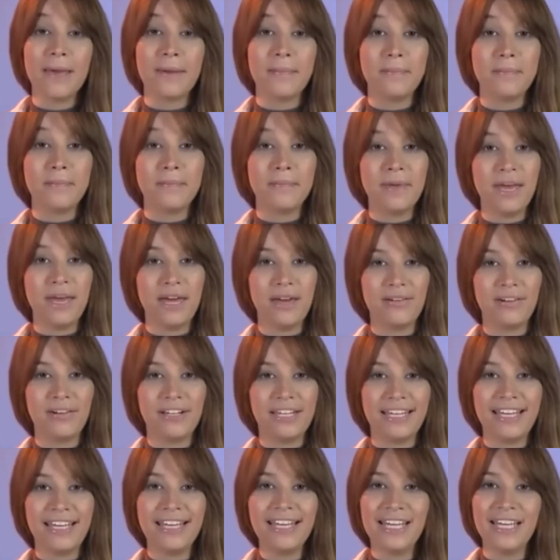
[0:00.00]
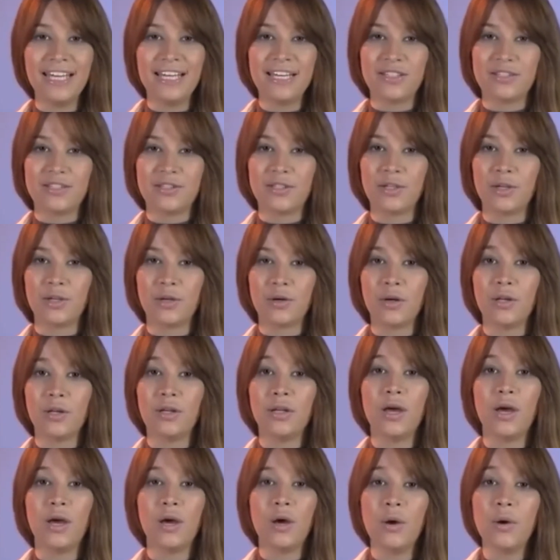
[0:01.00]
Mary is the girl
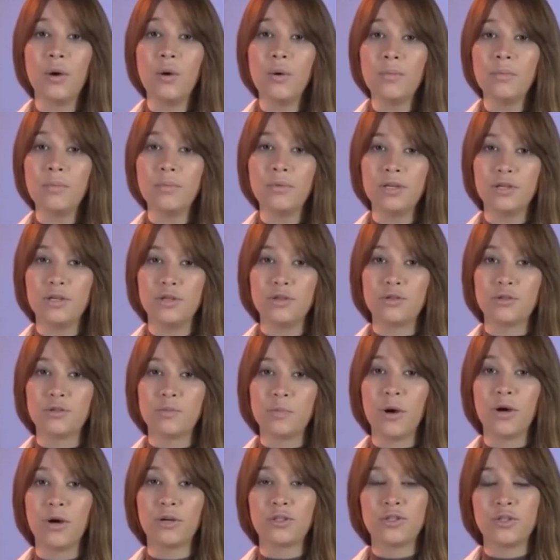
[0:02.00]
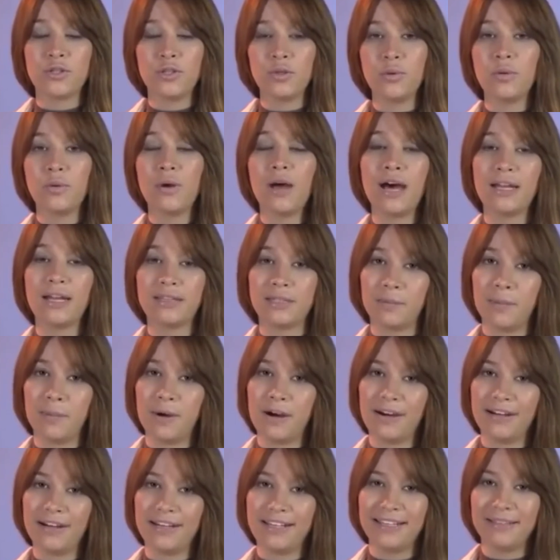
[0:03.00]
whom you spoke to at the
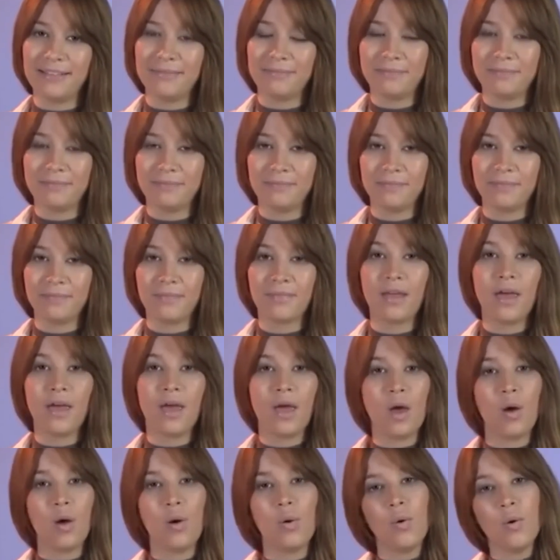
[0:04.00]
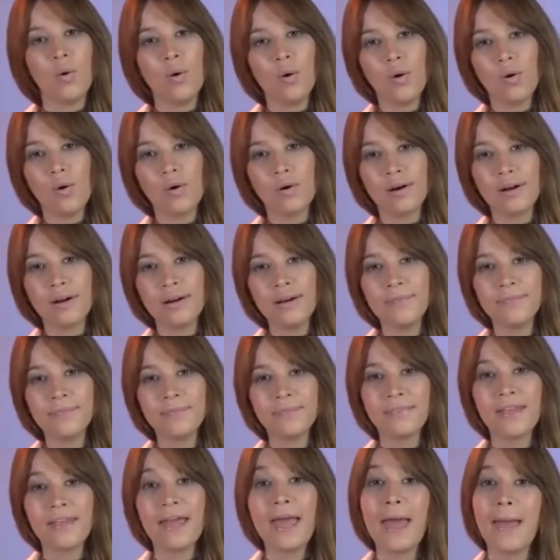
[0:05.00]
party. Or,
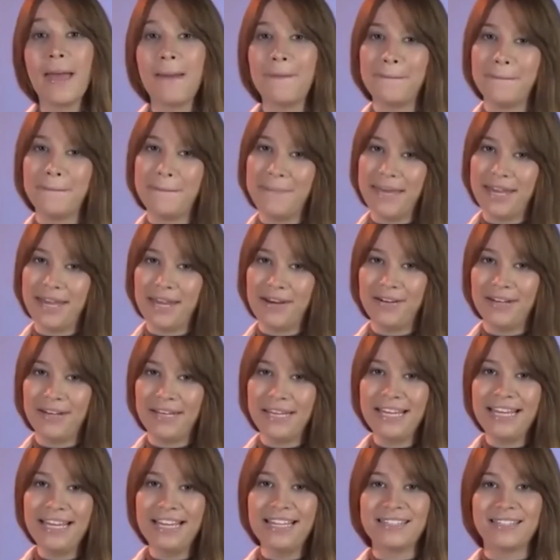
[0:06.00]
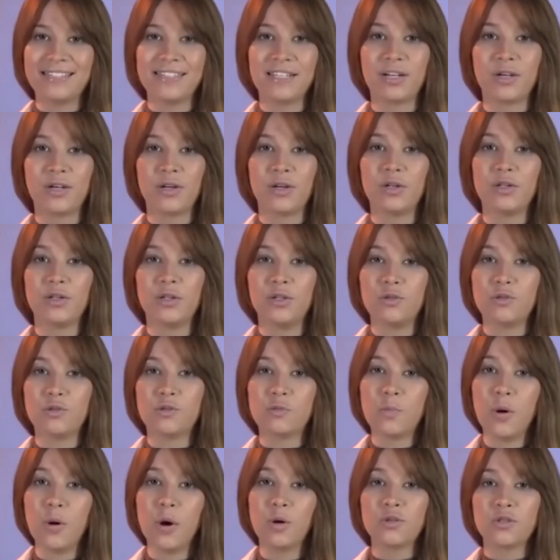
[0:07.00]
Mary is the girl you
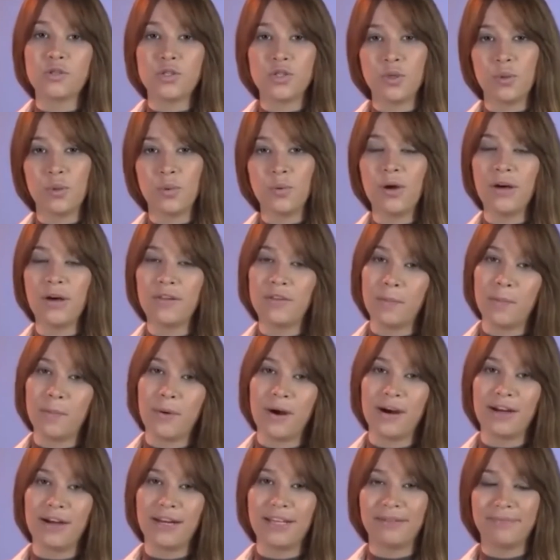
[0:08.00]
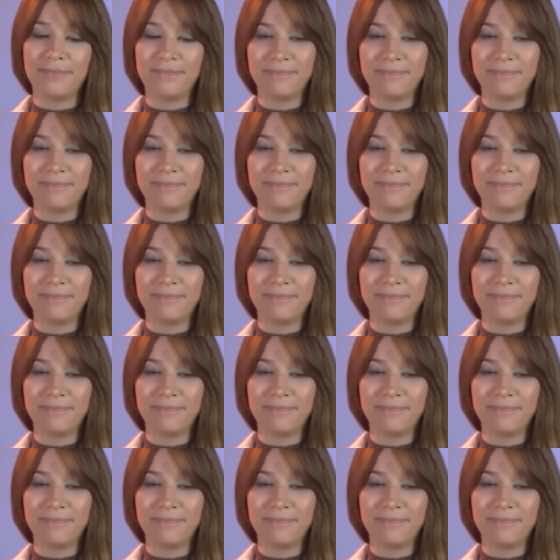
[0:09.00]
spoke to at the party.